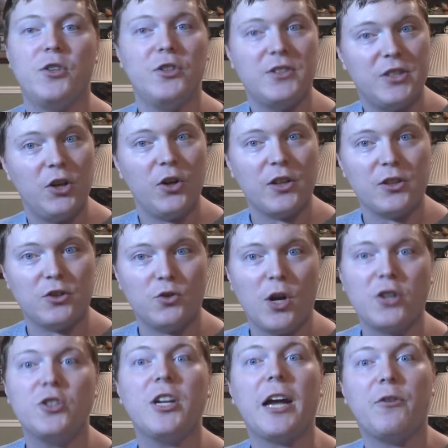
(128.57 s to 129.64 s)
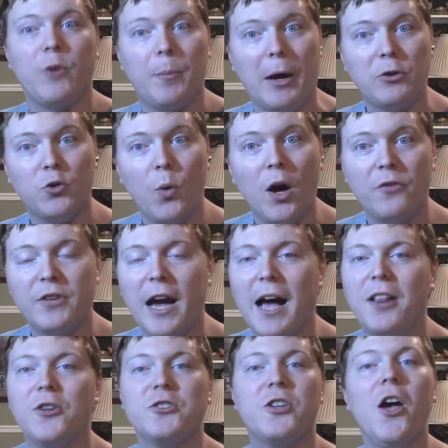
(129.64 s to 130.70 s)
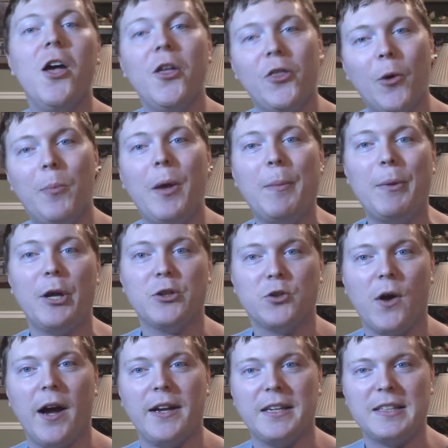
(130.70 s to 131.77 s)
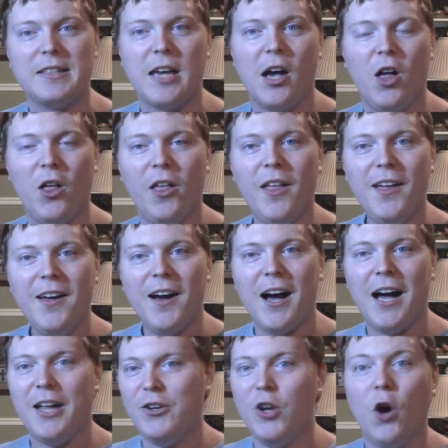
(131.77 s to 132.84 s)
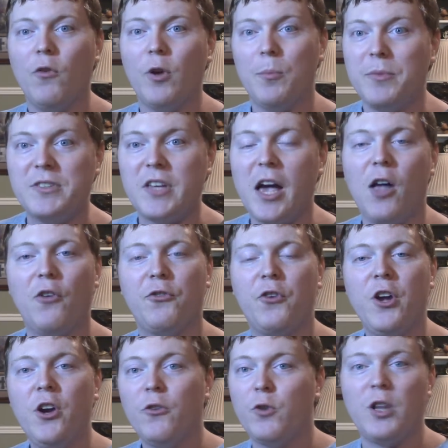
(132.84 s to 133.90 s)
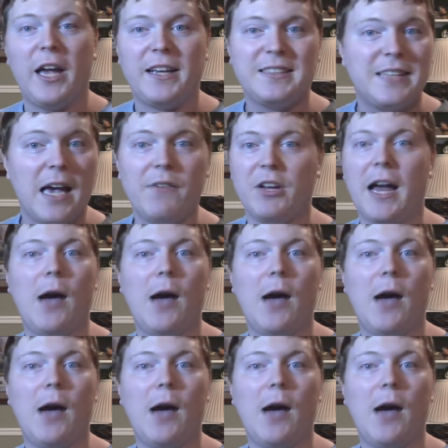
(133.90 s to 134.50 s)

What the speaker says: You can still get the structure deck for about $12, though people are trying to sell Nova himself for like $7.